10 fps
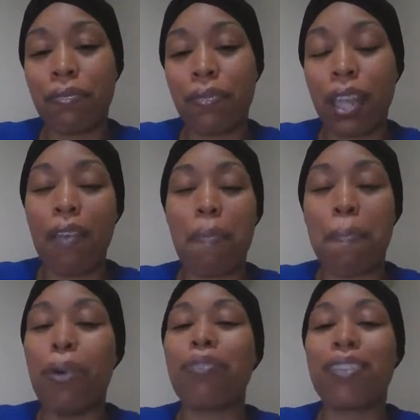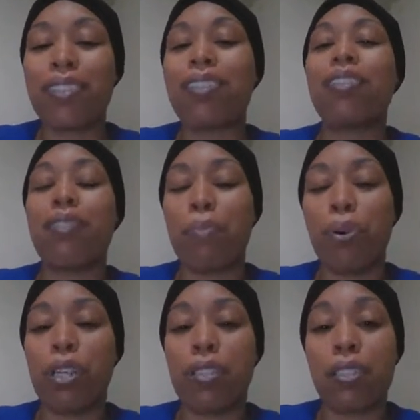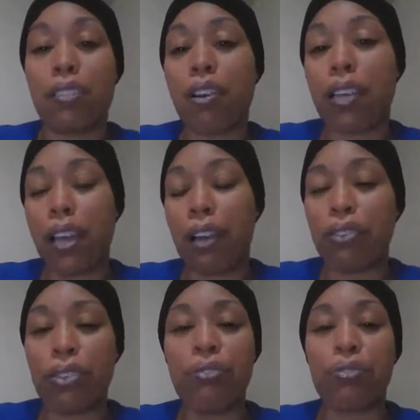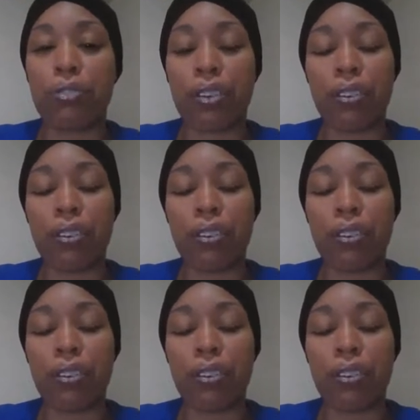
They have built a system on it to target our children.